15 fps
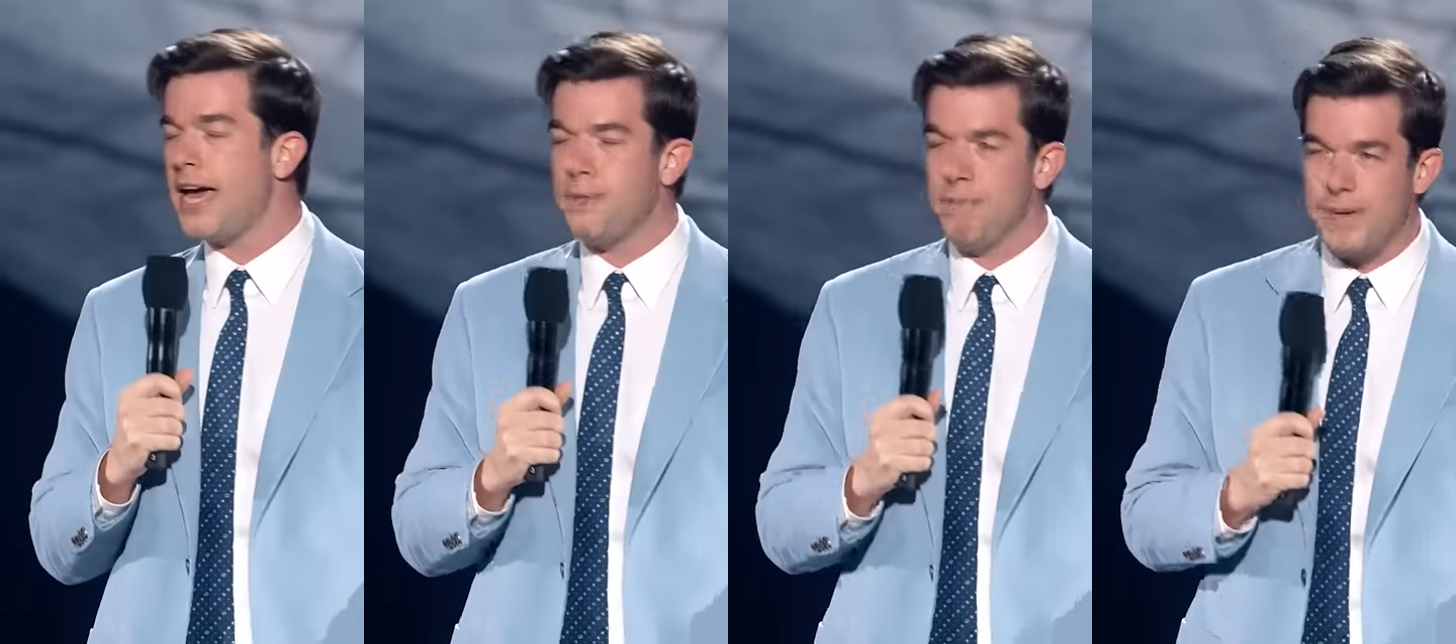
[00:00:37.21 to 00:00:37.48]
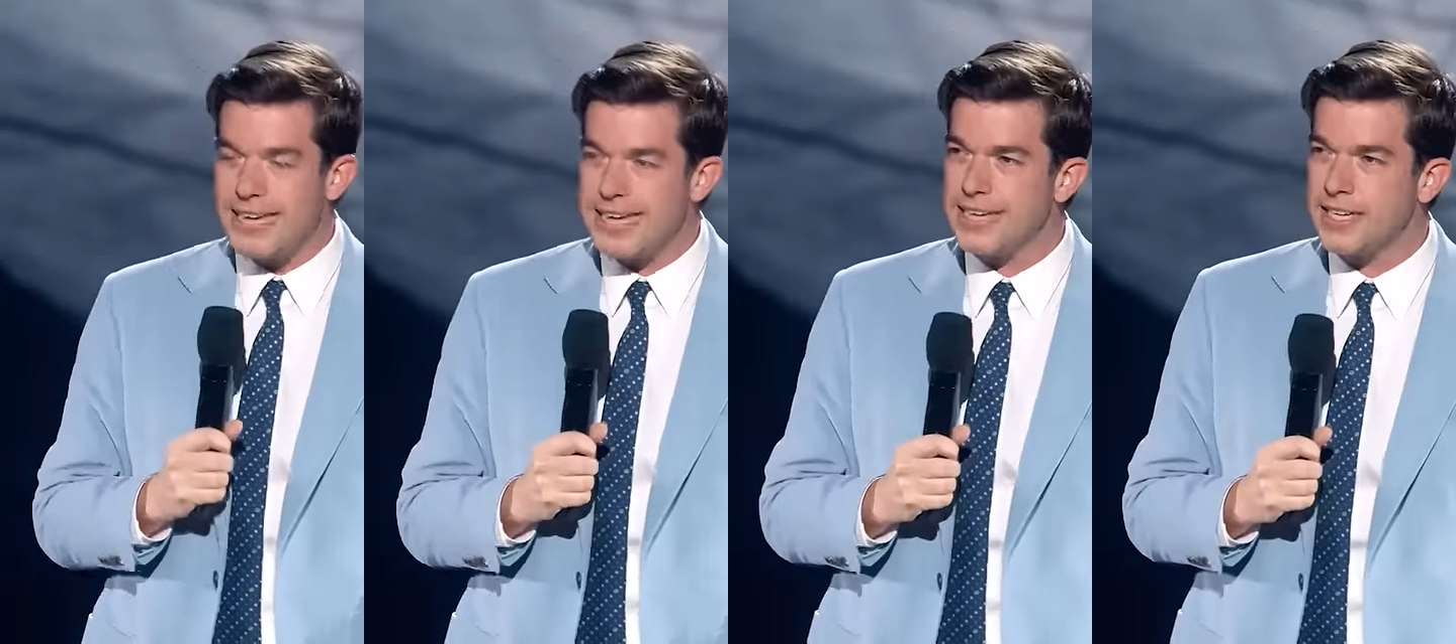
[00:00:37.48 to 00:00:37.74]
and
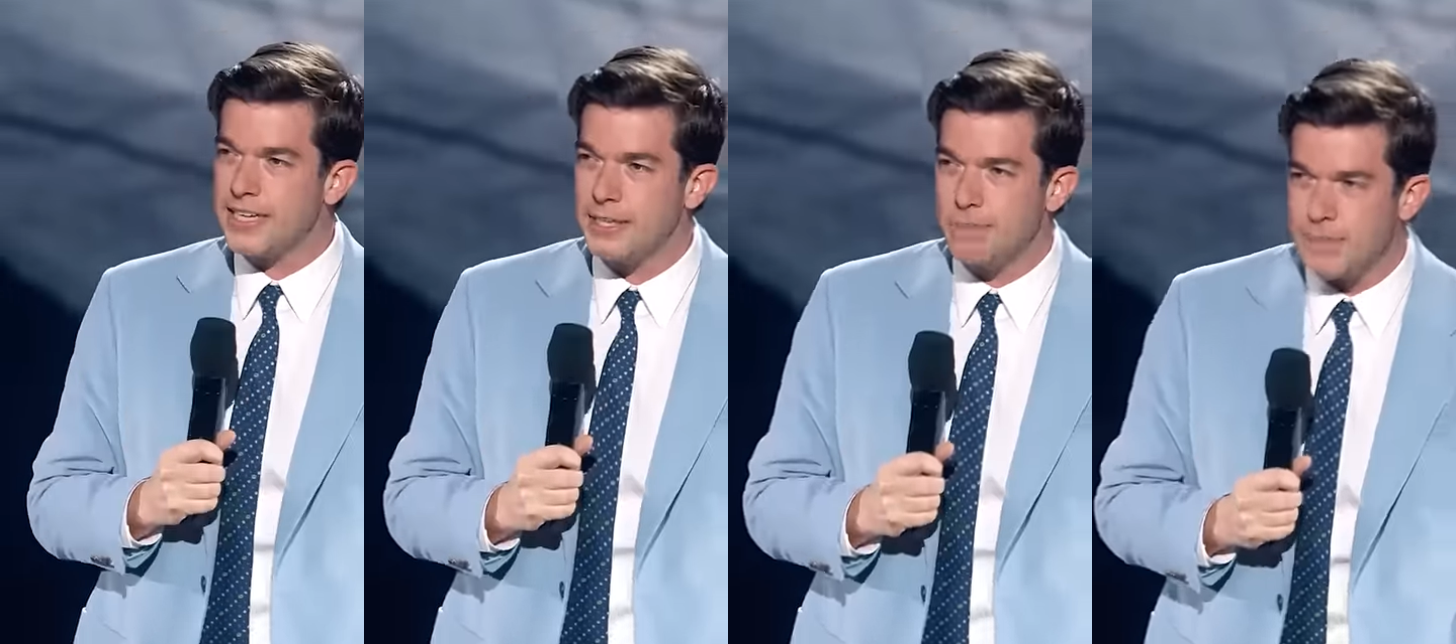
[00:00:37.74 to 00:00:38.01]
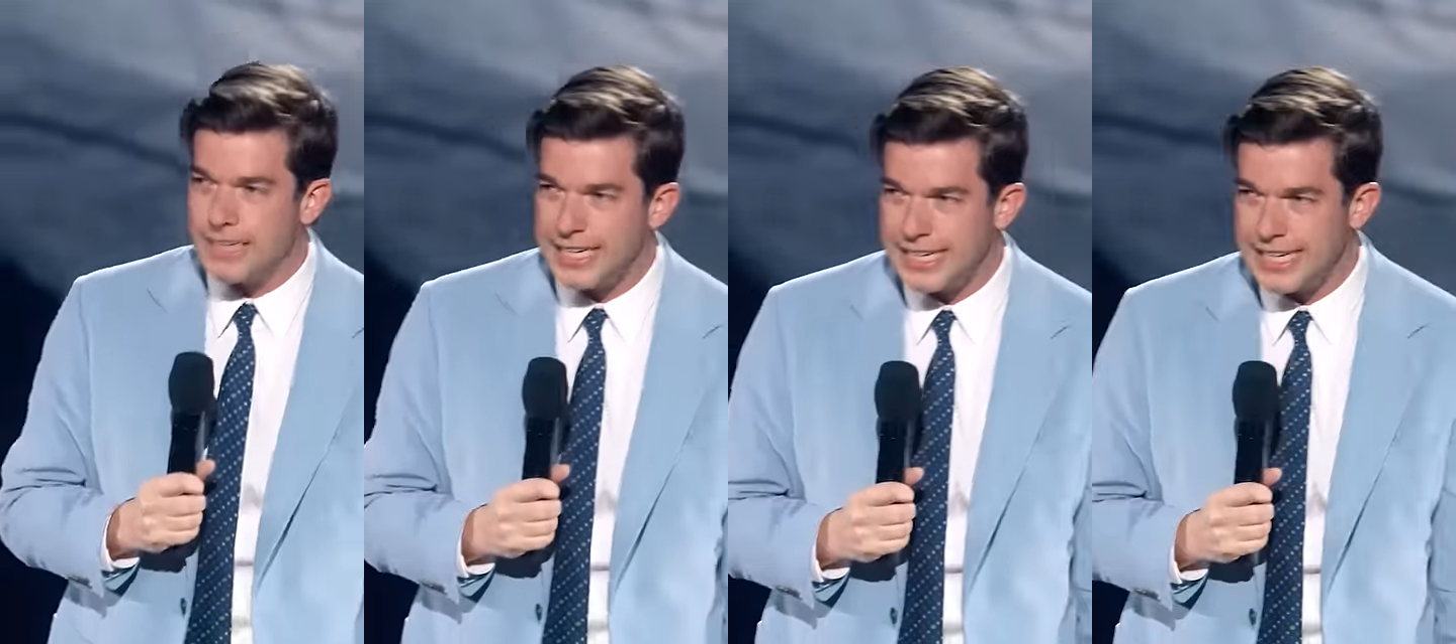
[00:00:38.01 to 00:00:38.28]
being a
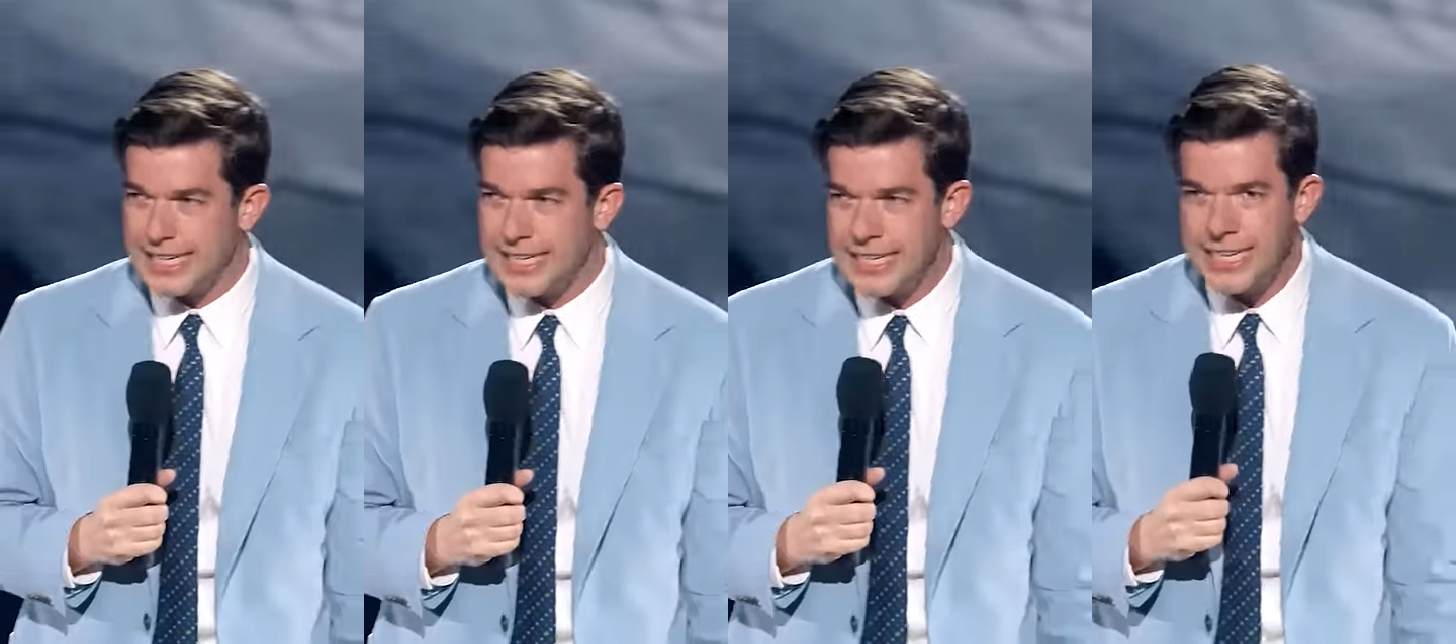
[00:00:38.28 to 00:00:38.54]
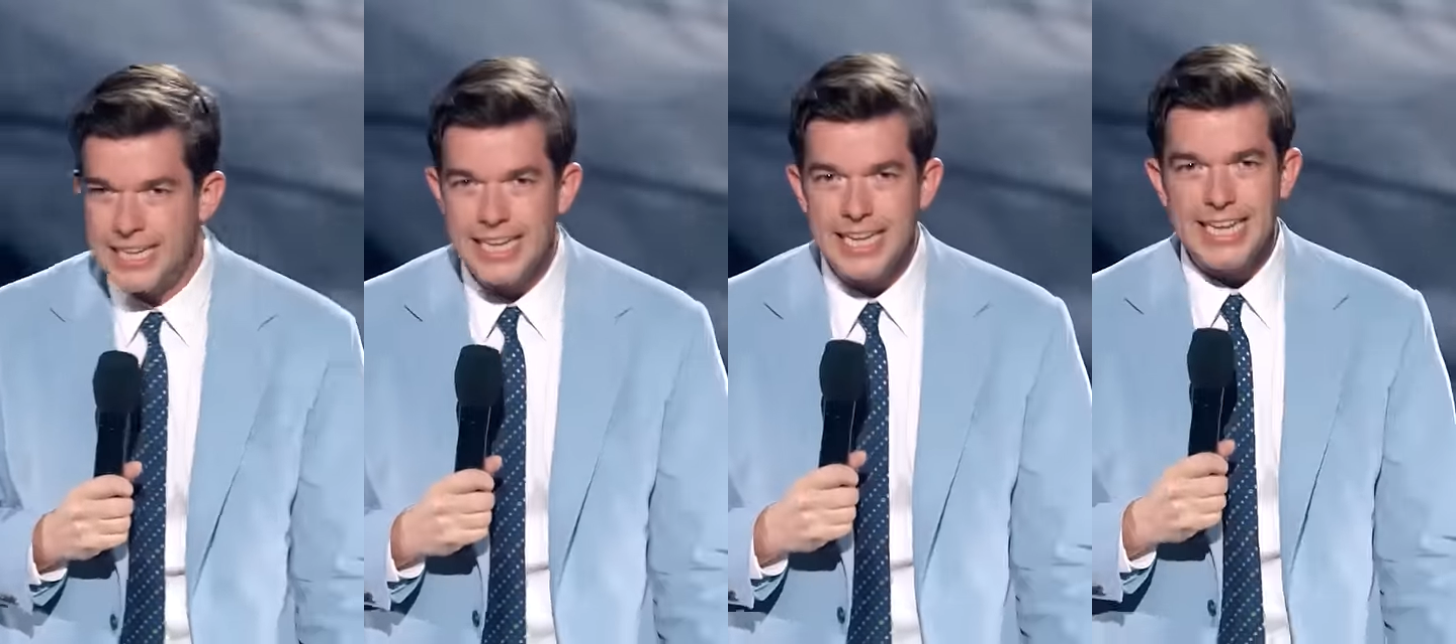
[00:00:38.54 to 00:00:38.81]

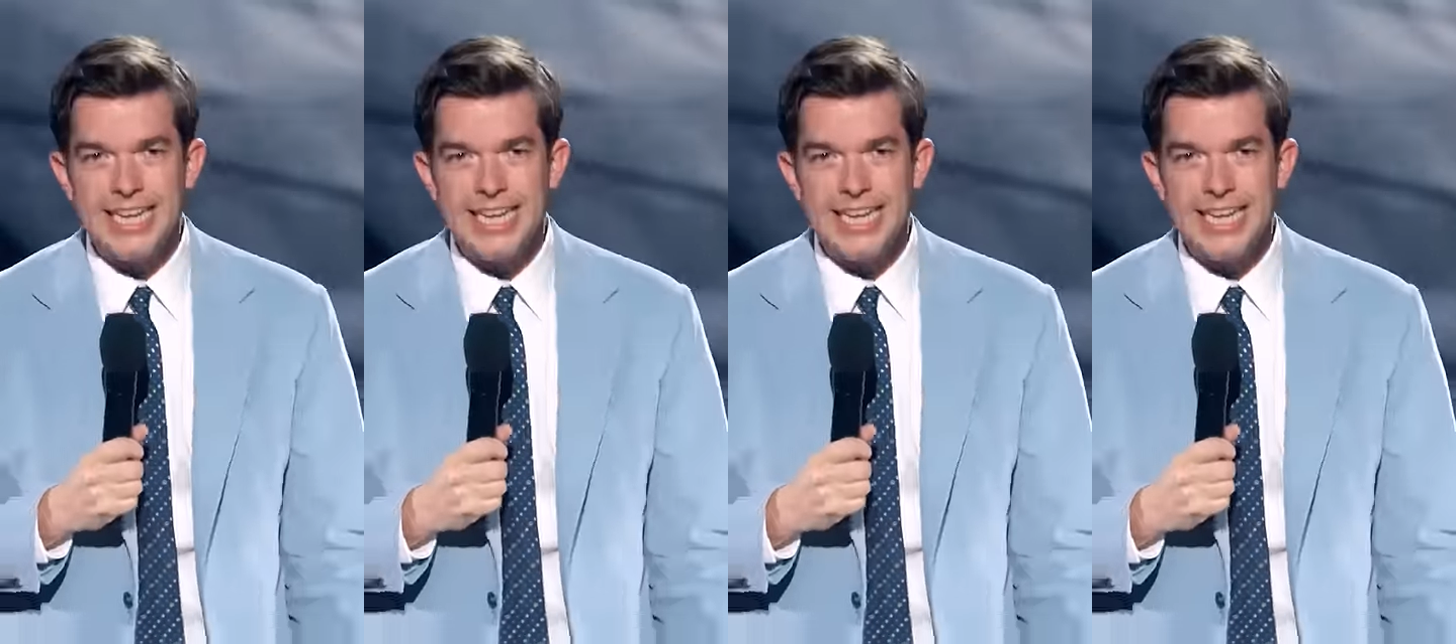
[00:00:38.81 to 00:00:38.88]
comedian